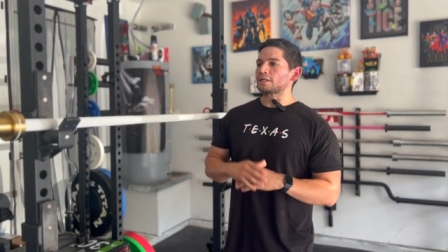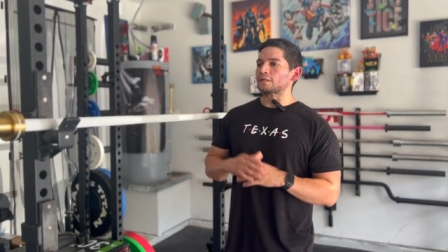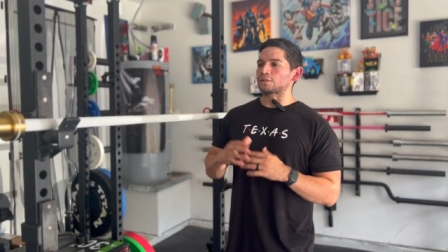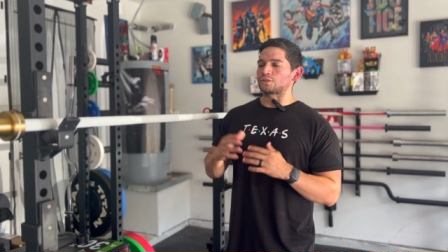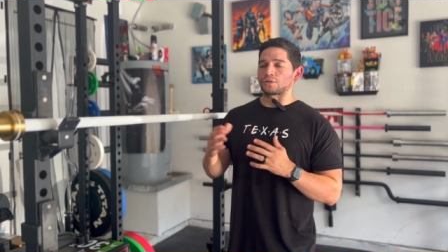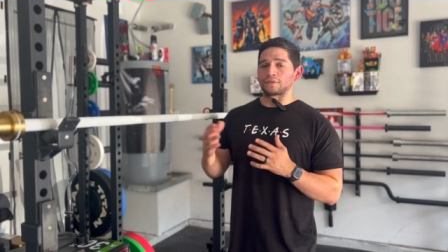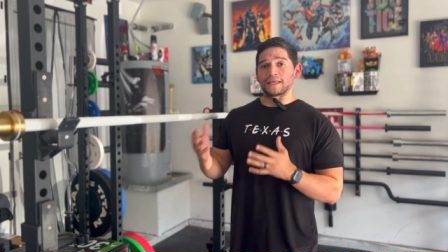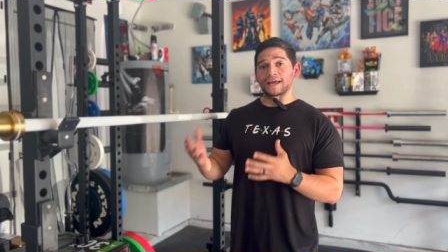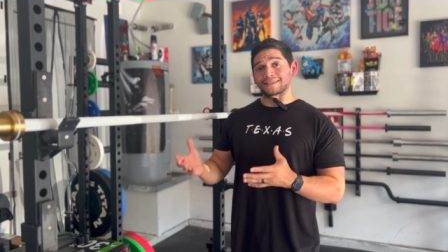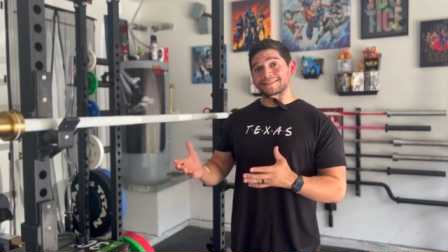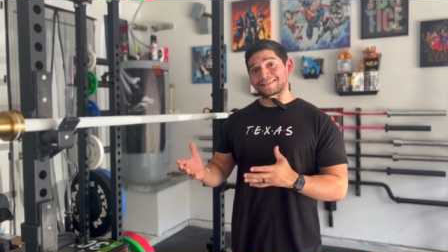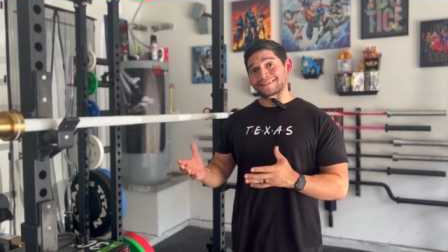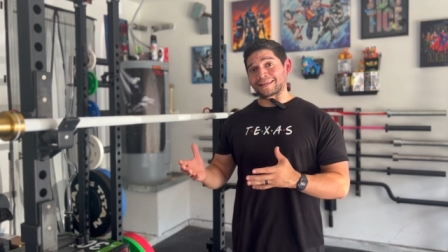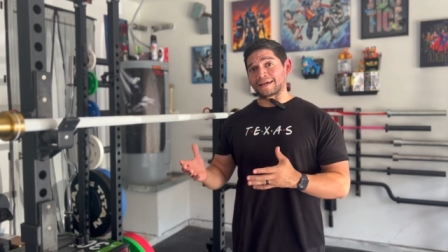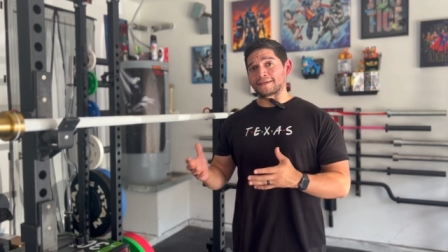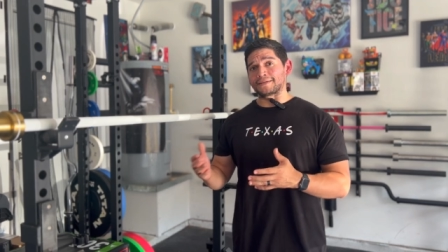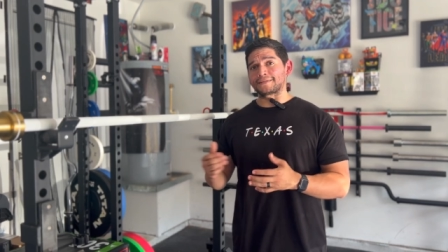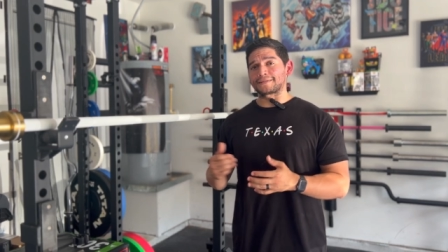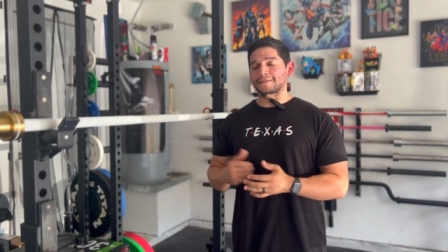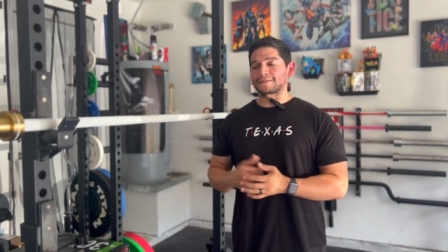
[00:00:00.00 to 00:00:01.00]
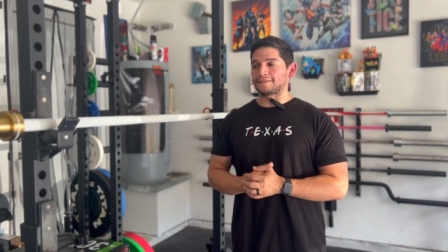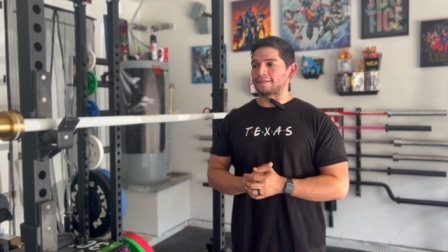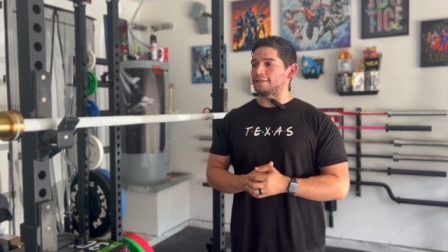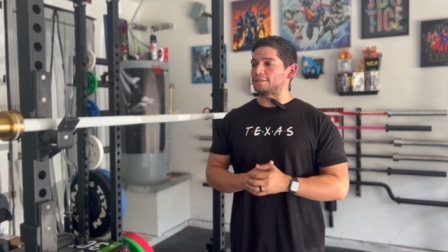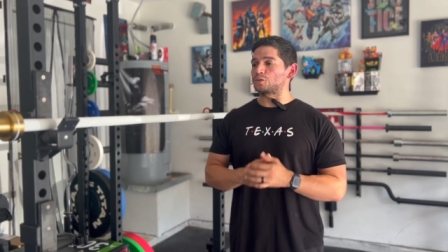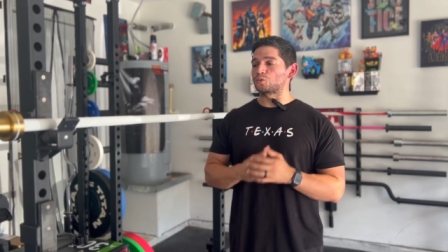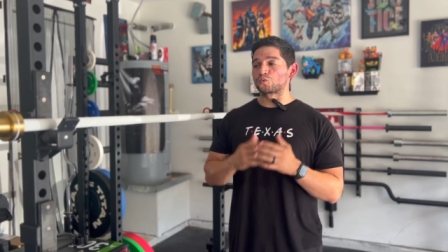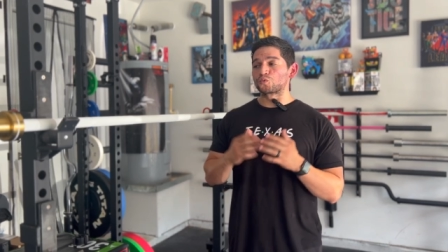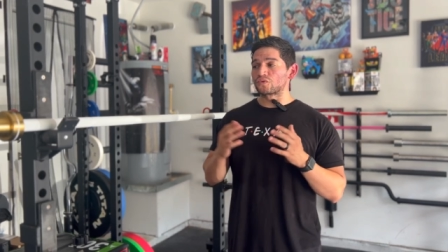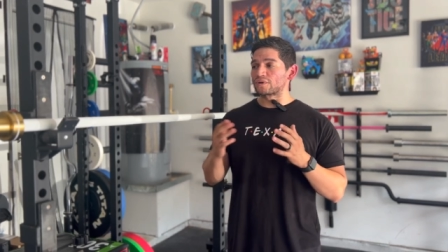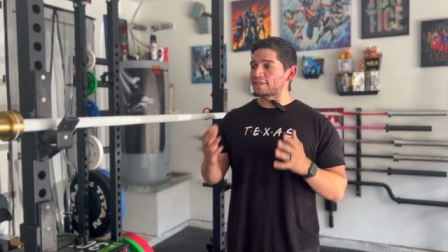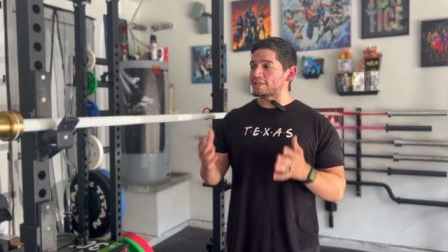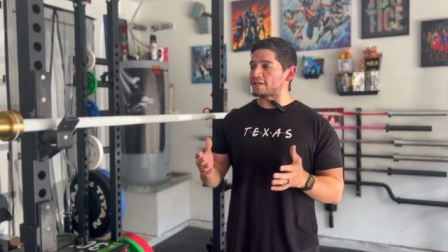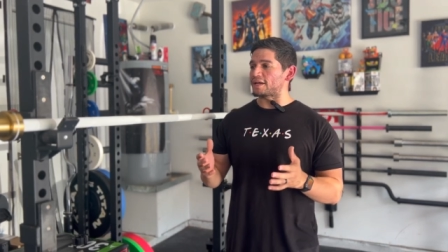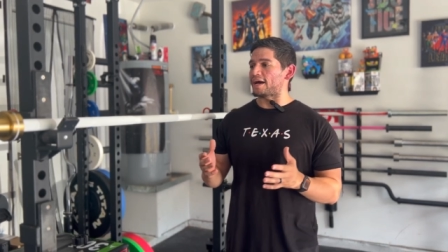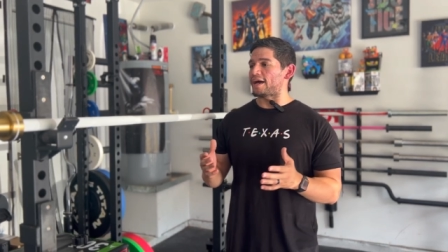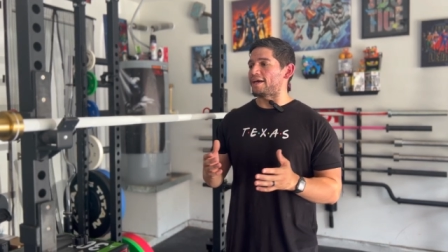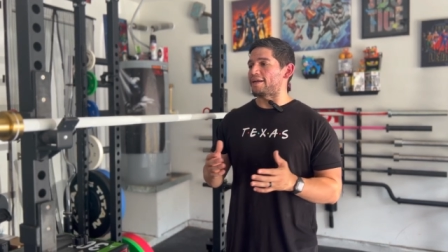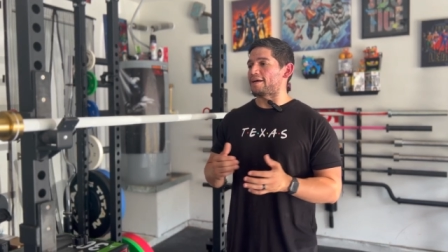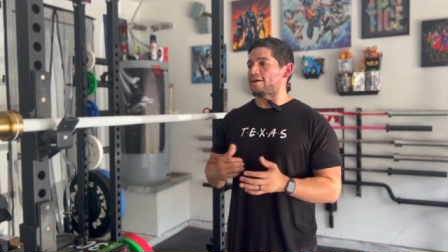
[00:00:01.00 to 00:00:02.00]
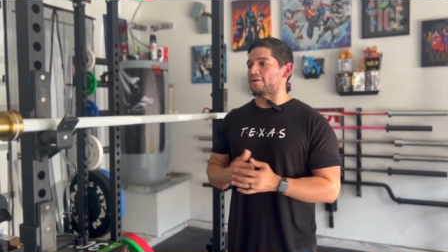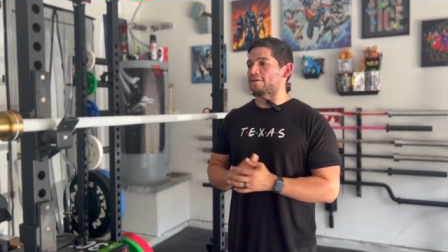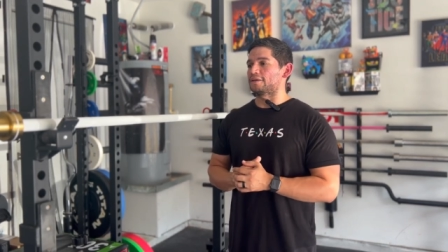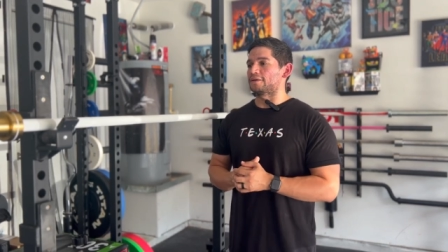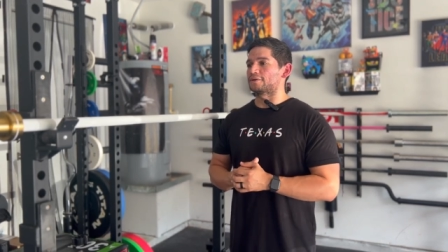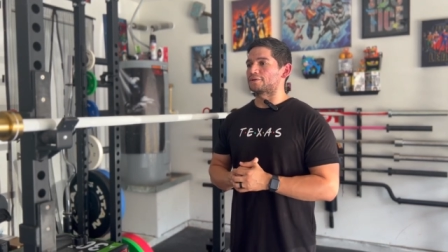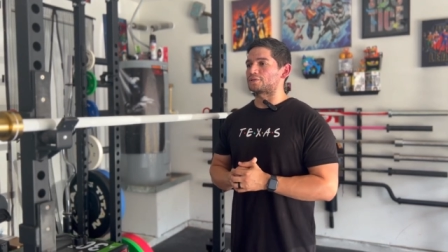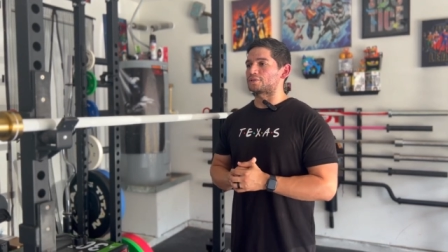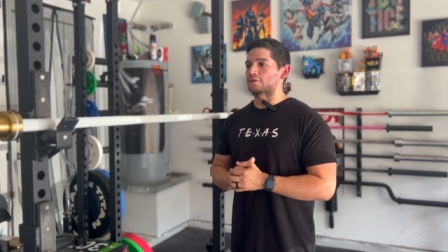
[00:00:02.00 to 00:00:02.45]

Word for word: So that's nice. It's really hot out here.